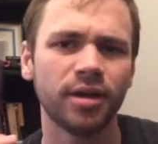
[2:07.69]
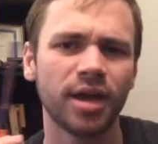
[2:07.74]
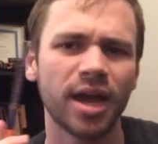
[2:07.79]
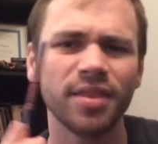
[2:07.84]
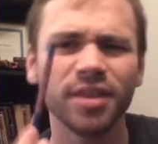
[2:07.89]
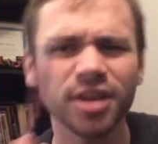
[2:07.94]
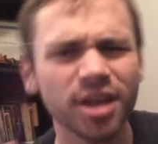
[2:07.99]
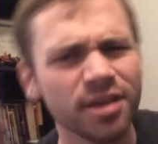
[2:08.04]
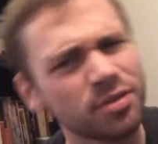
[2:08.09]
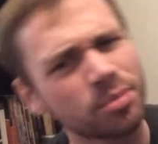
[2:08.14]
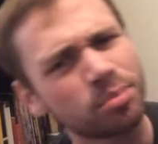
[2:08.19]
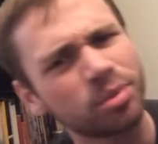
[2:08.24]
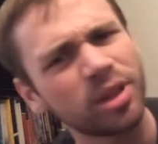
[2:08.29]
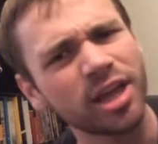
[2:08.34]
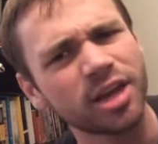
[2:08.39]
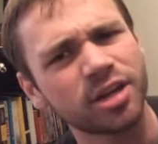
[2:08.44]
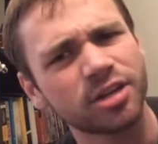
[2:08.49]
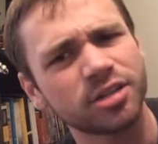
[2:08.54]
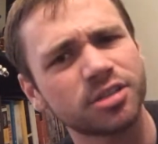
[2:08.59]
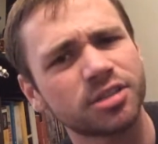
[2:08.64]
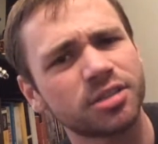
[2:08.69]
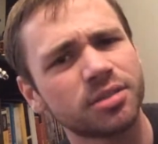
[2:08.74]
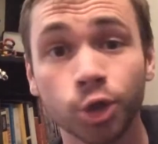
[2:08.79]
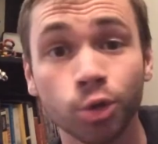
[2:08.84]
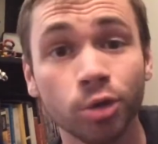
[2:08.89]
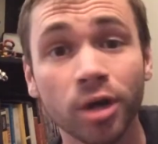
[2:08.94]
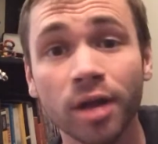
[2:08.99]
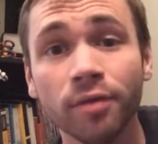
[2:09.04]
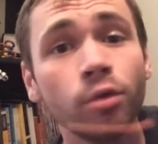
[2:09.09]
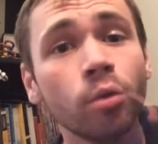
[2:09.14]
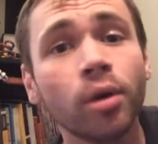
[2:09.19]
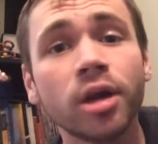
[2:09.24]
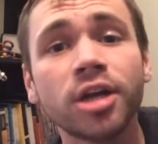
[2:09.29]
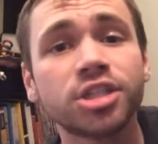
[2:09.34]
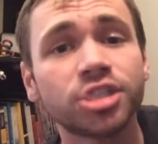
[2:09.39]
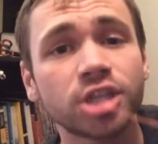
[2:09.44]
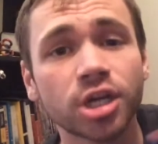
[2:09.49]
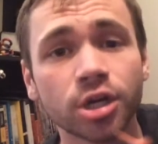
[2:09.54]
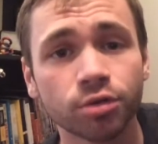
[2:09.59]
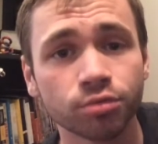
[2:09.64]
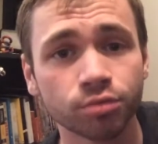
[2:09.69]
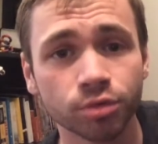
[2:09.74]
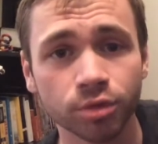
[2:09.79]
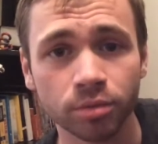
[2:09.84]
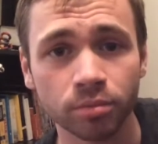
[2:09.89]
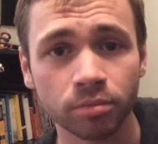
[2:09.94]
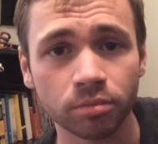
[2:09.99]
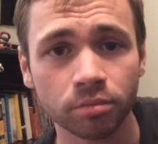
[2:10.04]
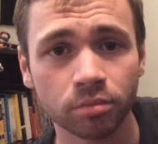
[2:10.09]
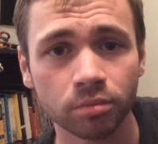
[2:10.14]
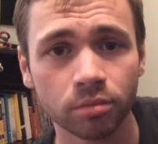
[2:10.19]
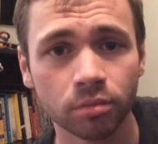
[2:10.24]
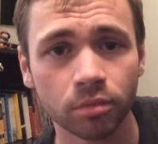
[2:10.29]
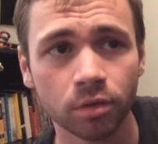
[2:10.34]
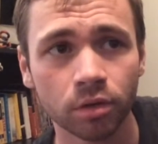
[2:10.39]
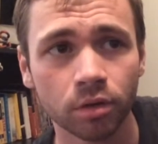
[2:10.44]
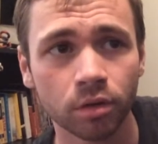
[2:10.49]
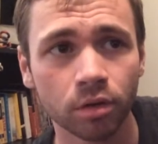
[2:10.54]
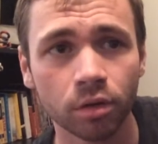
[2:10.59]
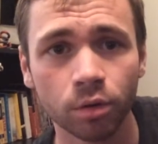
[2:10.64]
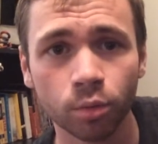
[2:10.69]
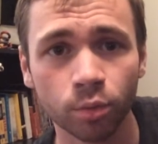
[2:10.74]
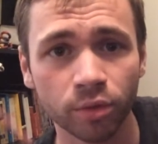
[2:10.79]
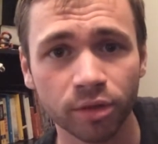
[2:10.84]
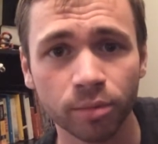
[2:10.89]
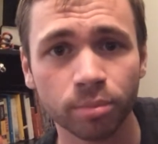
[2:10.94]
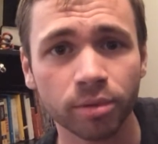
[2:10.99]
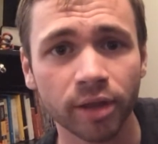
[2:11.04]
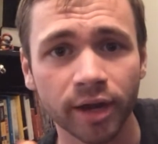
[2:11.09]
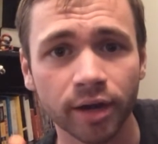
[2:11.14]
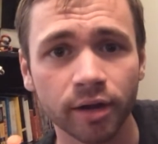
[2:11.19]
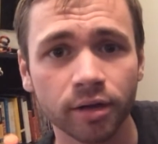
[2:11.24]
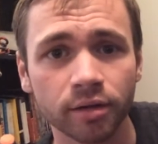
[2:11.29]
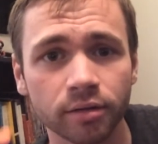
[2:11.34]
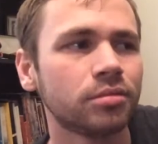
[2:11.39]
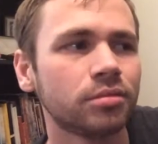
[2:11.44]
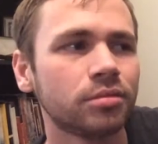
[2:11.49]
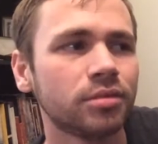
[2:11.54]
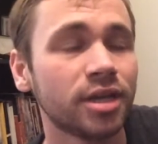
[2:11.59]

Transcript: And then you have the players. You never want to share a room with a player.